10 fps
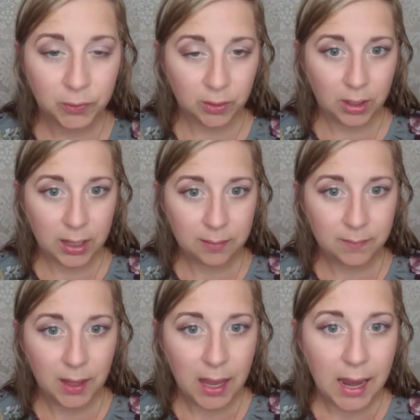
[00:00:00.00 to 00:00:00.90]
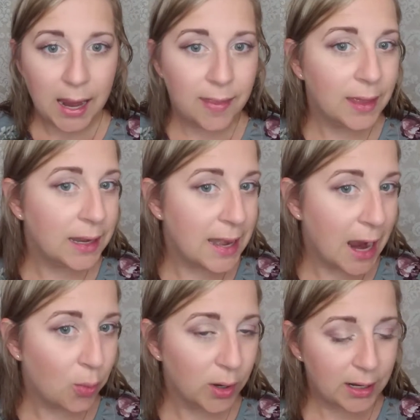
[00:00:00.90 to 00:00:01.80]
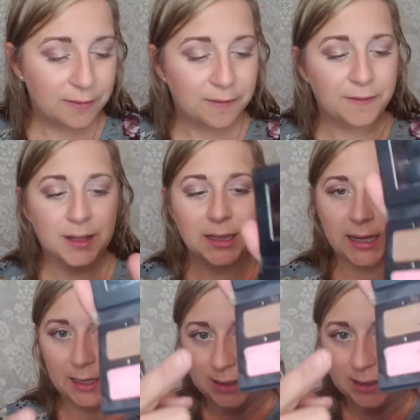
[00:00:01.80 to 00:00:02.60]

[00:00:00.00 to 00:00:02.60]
Okay, and then now we're gonna fill in.